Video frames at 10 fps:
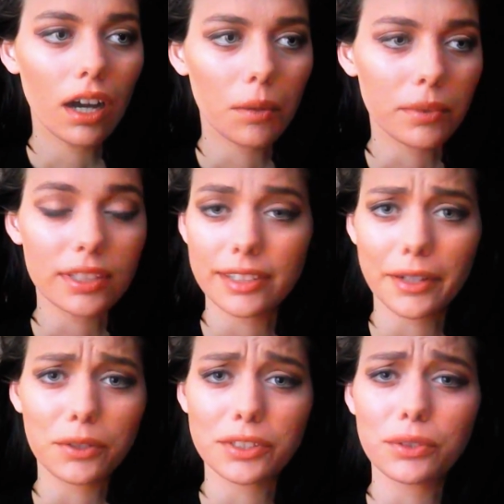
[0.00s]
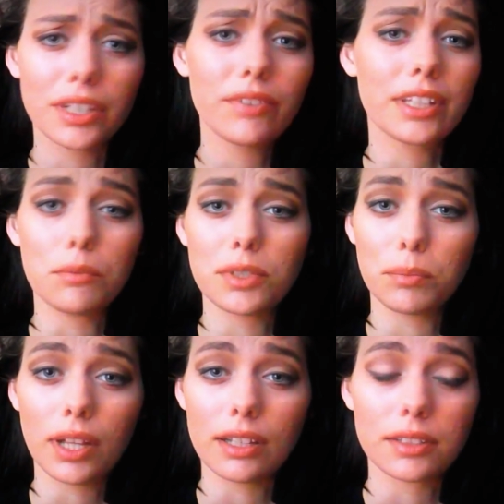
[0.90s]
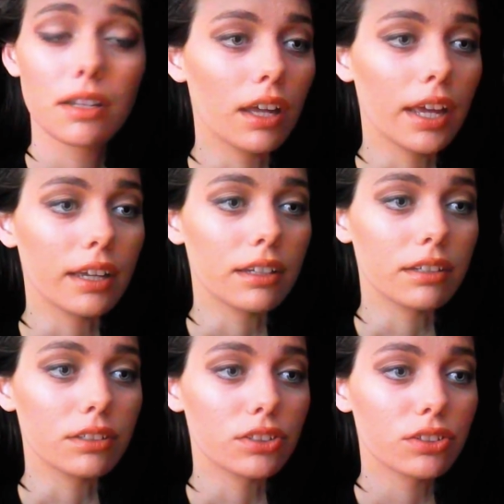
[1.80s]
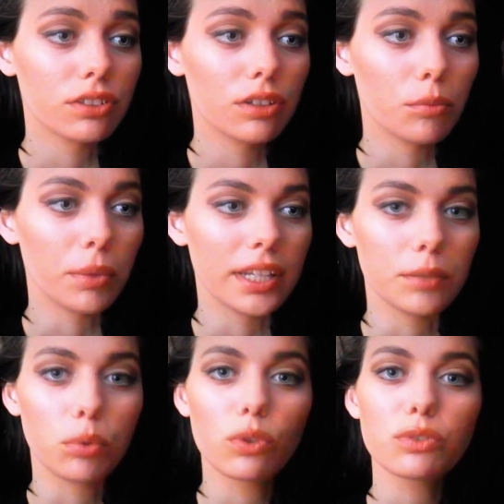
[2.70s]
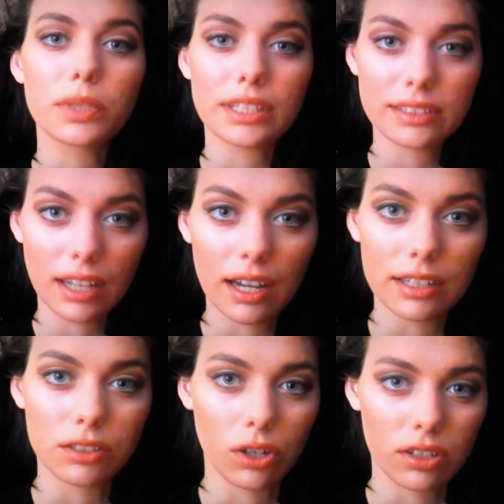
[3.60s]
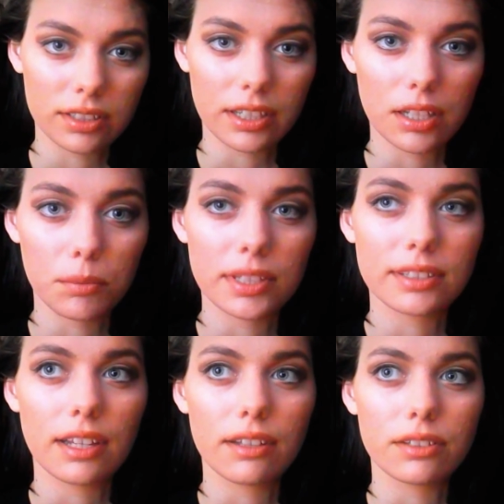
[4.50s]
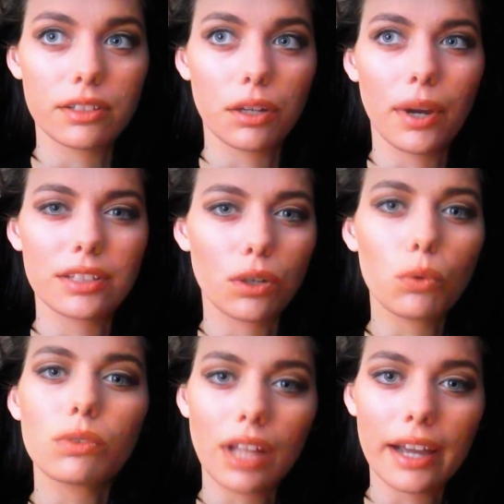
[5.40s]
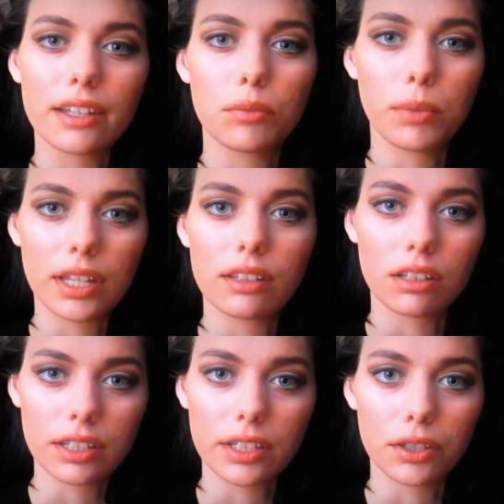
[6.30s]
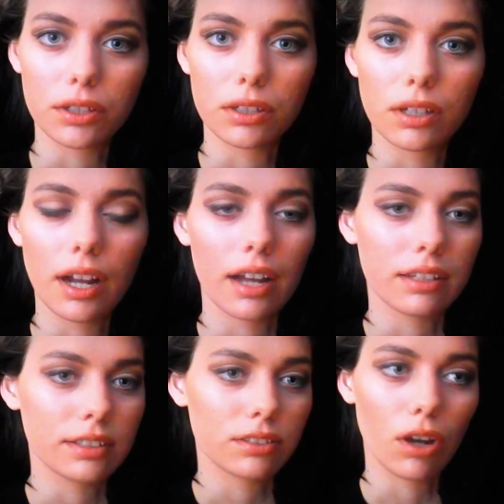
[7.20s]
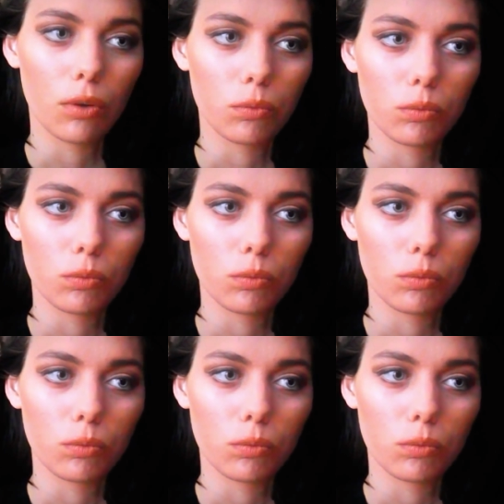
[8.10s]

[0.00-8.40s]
because um, they are still giving them supplies and but he pulls Rick aside and talks to him and says, you know, I don't like being the leader. I, it's not,